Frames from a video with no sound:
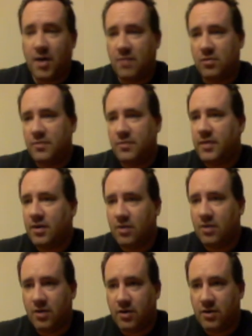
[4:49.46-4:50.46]
what you may have
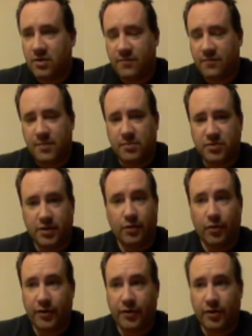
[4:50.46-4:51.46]
heard of people saying,
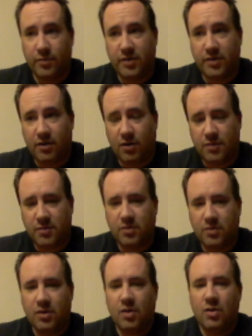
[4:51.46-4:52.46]
oh, you don't need
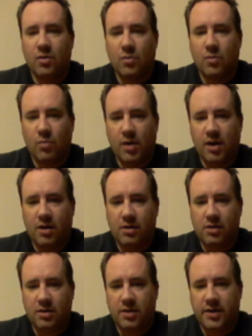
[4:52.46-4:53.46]
armor,
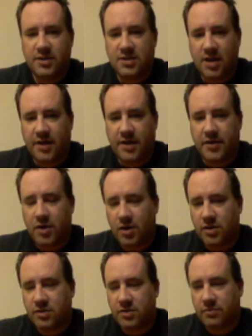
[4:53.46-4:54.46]
well, it's not going to
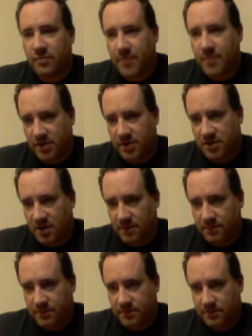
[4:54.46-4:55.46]
hurt the repair
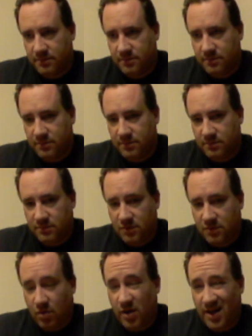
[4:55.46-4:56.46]
time.
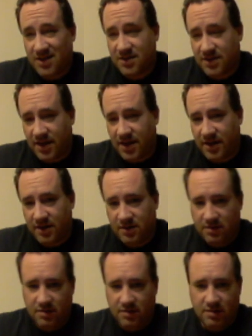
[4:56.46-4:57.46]
Only adds a second.
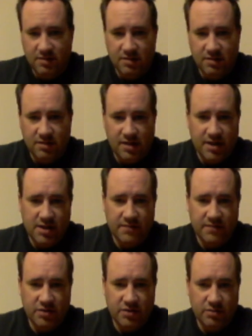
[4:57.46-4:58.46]
And it
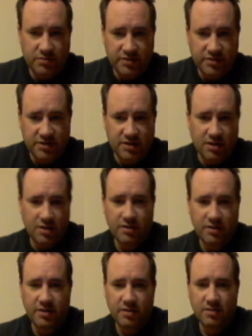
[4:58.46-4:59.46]
gives you
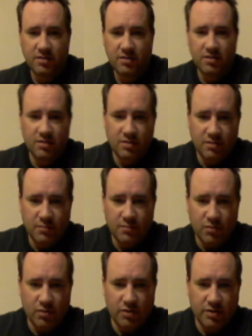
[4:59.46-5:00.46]
1,600
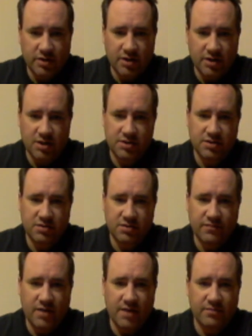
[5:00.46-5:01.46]
more concussion
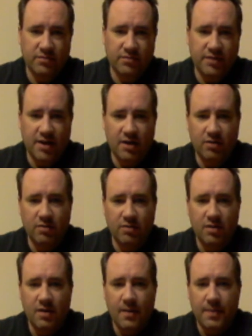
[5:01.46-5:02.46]
survival. Now,
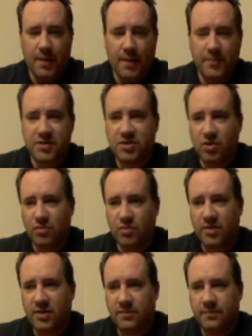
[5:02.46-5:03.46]
I'm
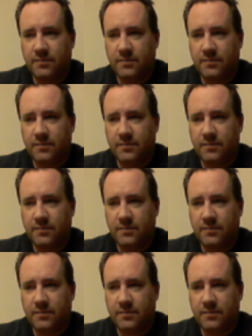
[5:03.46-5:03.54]
assuming